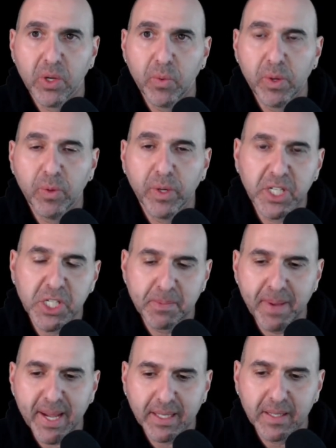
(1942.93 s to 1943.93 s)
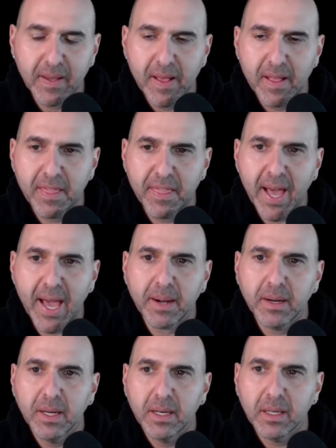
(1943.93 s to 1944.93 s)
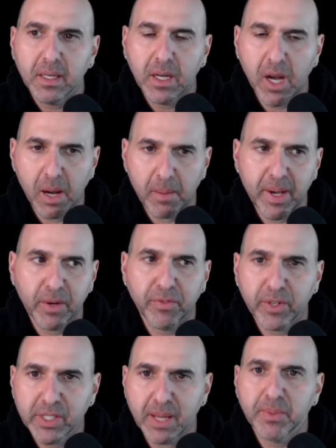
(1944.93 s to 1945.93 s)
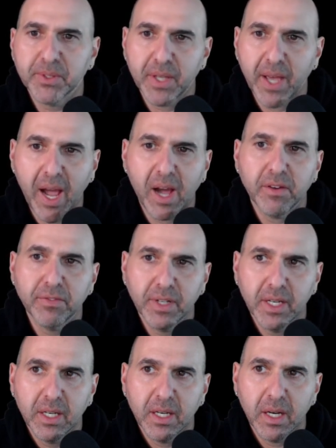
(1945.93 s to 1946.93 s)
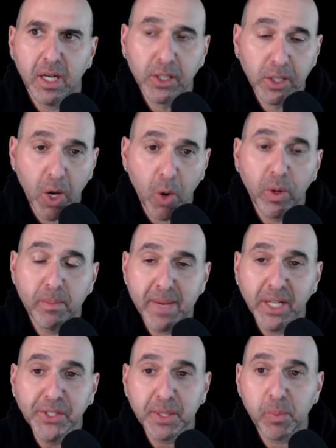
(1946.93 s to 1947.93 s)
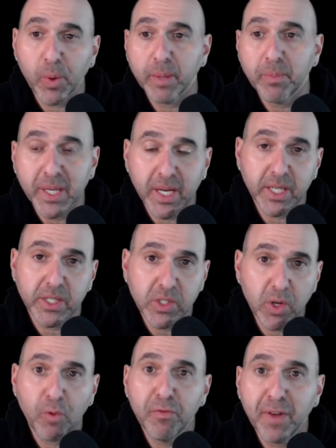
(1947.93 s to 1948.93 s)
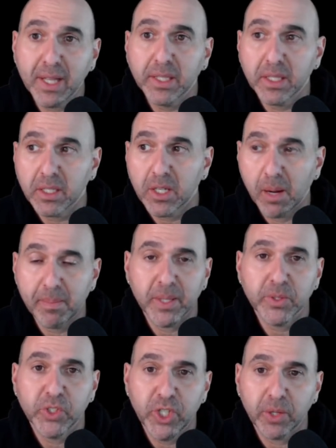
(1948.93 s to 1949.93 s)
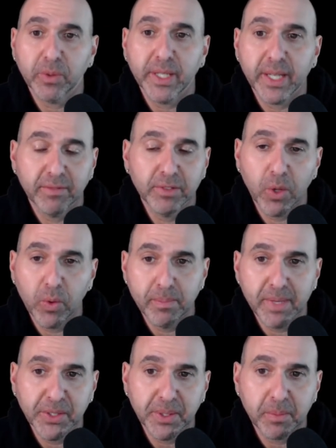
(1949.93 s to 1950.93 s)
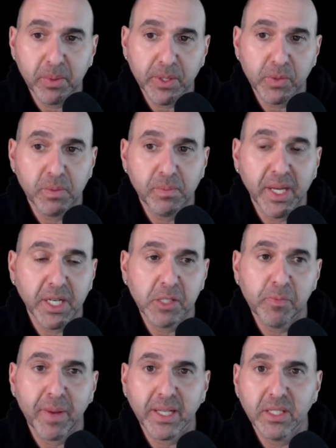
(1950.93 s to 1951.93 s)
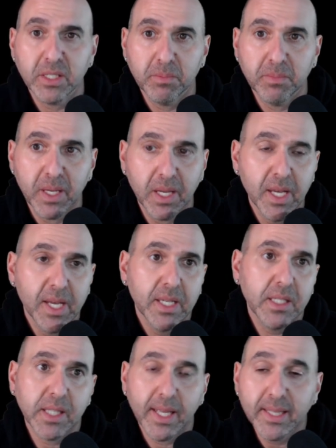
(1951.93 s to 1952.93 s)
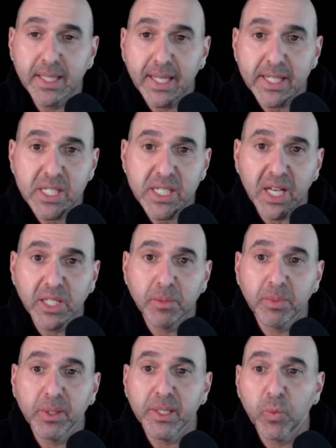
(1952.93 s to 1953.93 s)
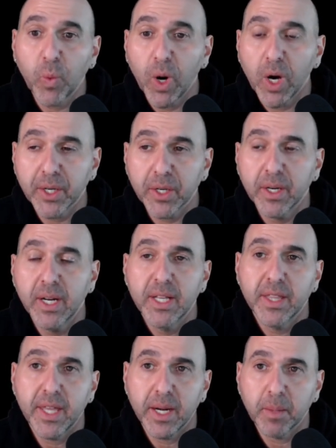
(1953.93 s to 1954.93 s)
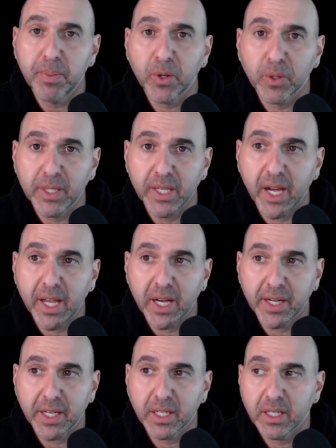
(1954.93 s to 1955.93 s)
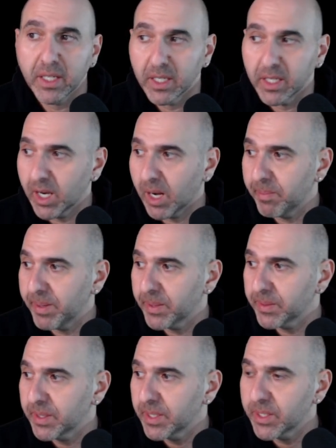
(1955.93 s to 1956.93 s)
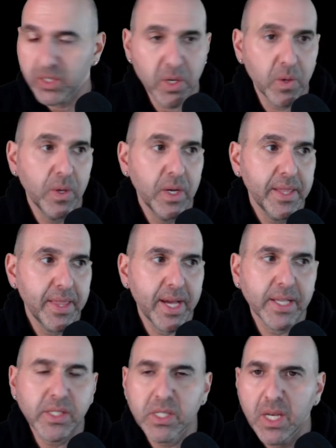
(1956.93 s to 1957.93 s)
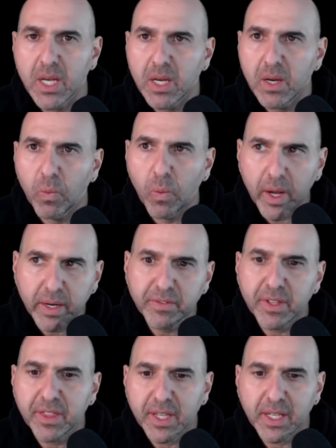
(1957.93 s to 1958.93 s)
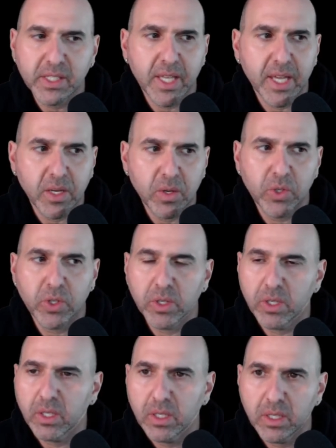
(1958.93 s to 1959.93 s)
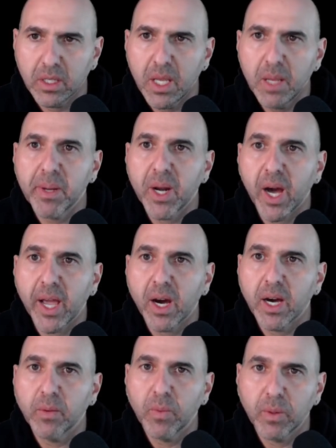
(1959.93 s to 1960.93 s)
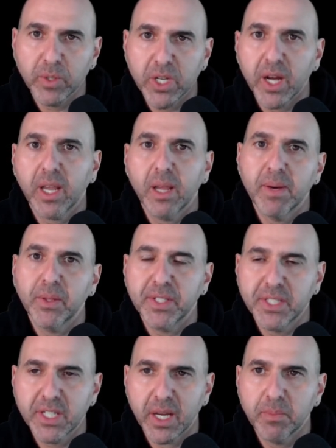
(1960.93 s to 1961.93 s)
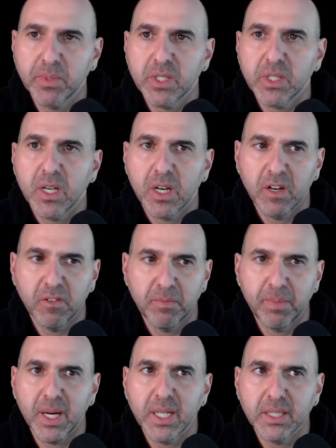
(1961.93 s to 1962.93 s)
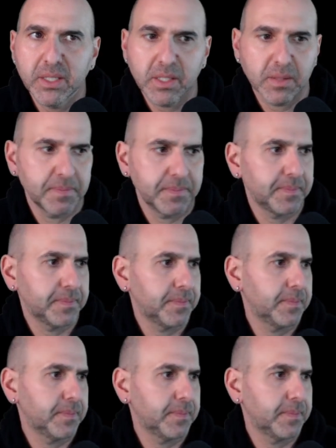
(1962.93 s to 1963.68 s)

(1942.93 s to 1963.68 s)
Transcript: So we would expect that compound, for example, to have a lower melting point because covalent compounds generally have lower melting points. We might expect it to be slightly less soluble in water than a purely ionic compound. So that's one of the things that you should keep an eye on when we're talking about the types of bonds.